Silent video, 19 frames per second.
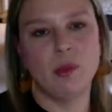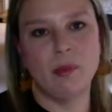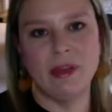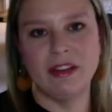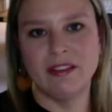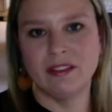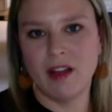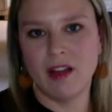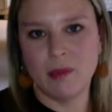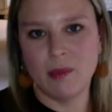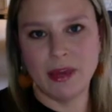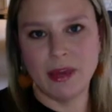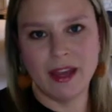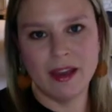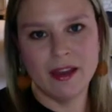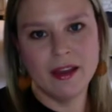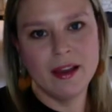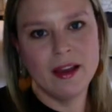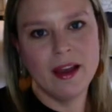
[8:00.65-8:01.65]
be
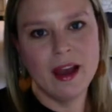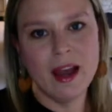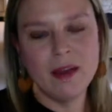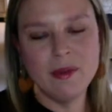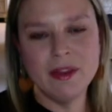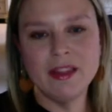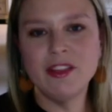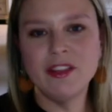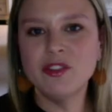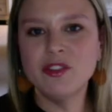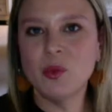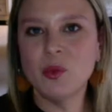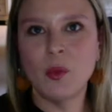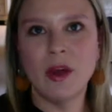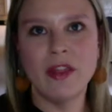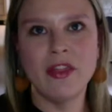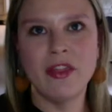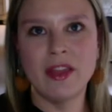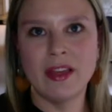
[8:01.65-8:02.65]
sloppy. I mean, that's the
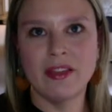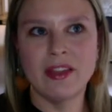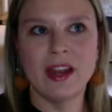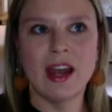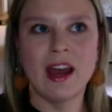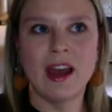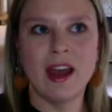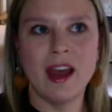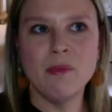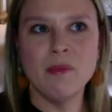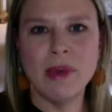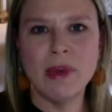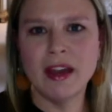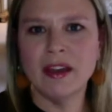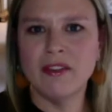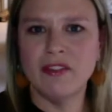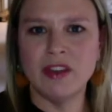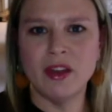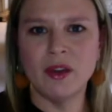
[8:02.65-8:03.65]
one thing that I
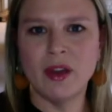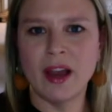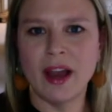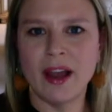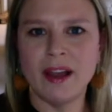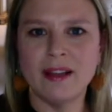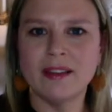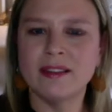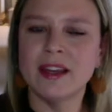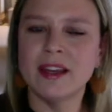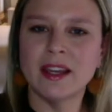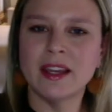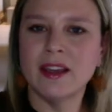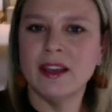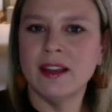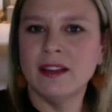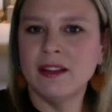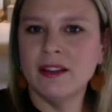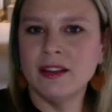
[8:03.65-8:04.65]
beg of you guys.
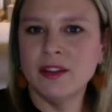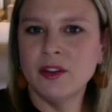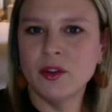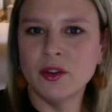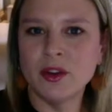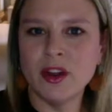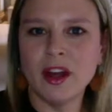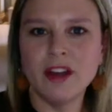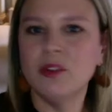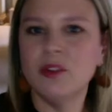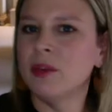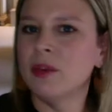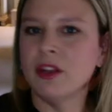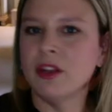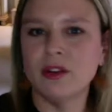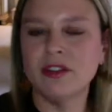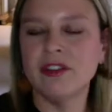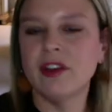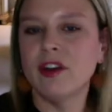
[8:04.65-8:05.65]
Like, you're not doing
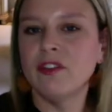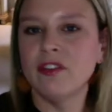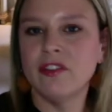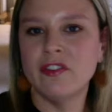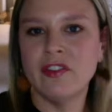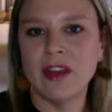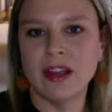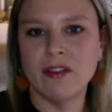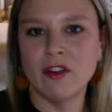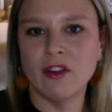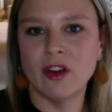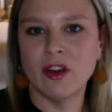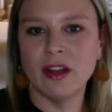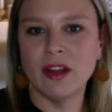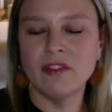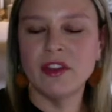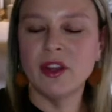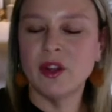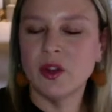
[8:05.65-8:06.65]
yourself a favor
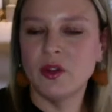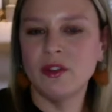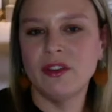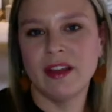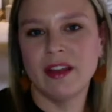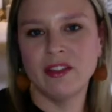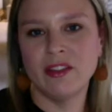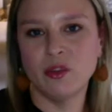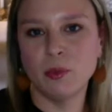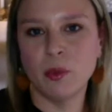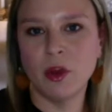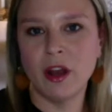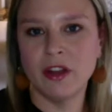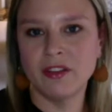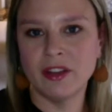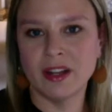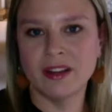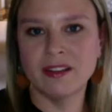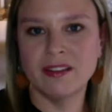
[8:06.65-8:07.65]
if you don't take this
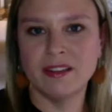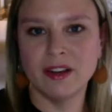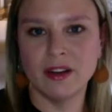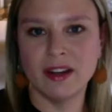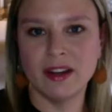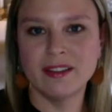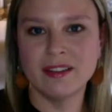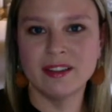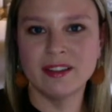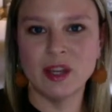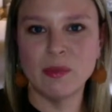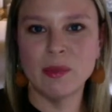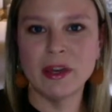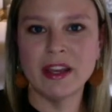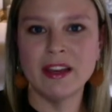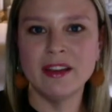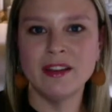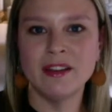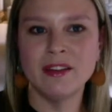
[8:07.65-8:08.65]
project seriously
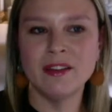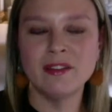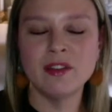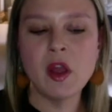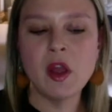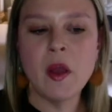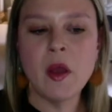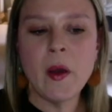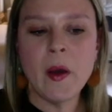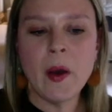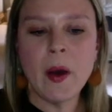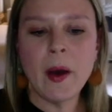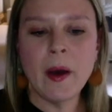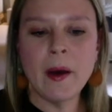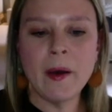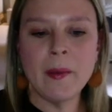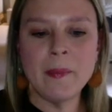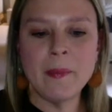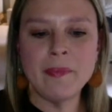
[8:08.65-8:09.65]
because
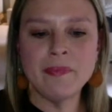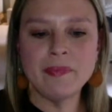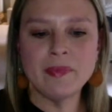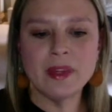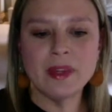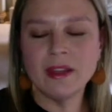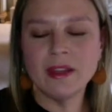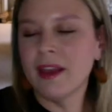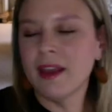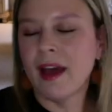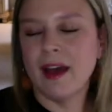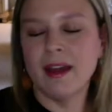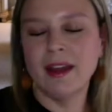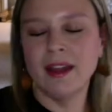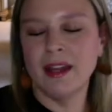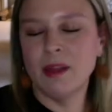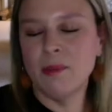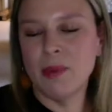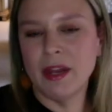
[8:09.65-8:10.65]

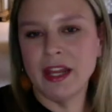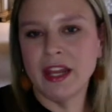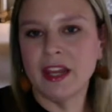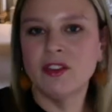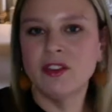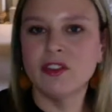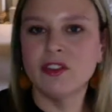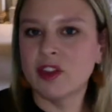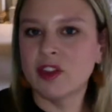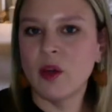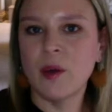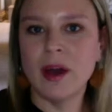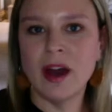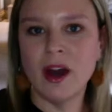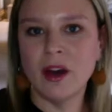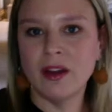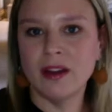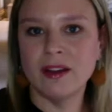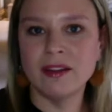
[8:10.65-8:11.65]
anybody can just go
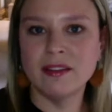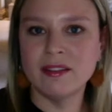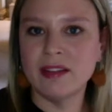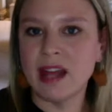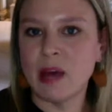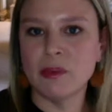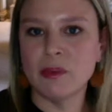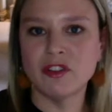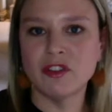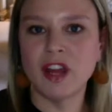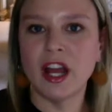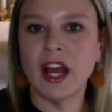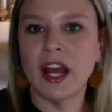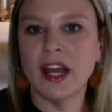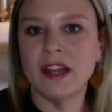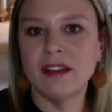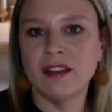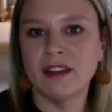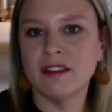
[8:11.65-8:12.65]
out and snap a
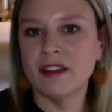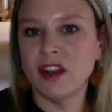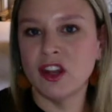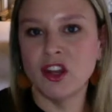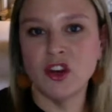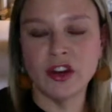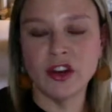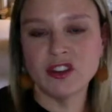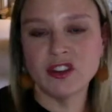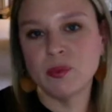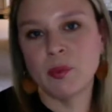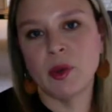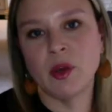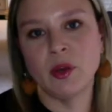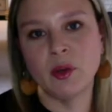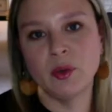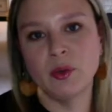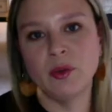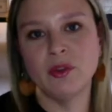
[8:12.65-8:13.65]
shot that's
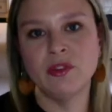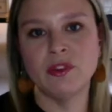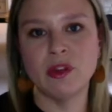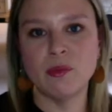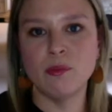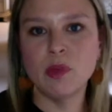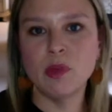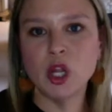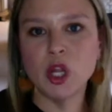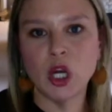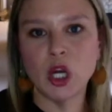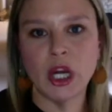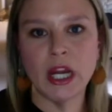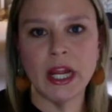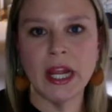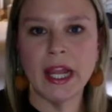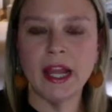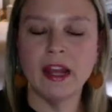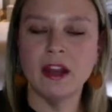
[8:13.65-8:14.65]
underexposed and
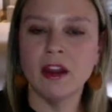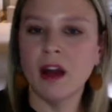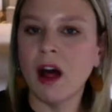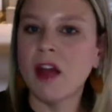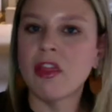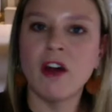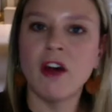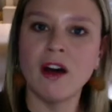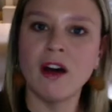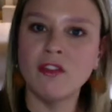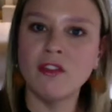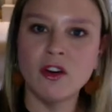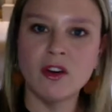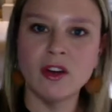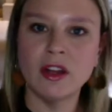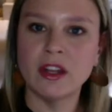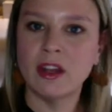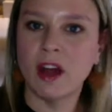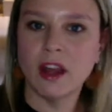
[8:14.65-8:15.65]
blurry and not
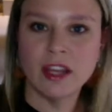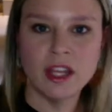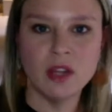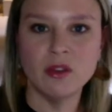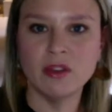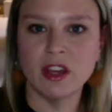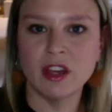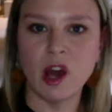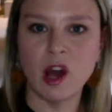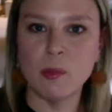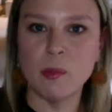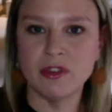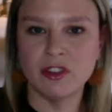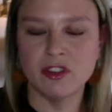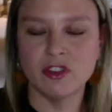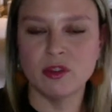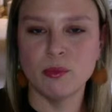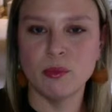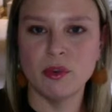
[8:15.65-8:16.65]
thoughtful and not using
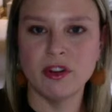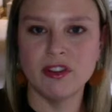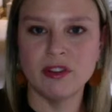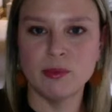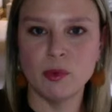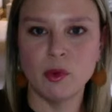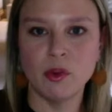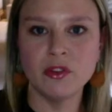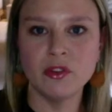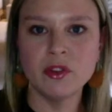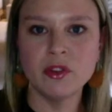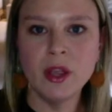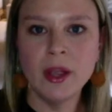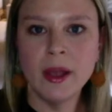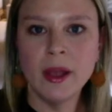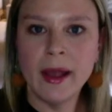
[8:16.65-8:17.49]
composition principles.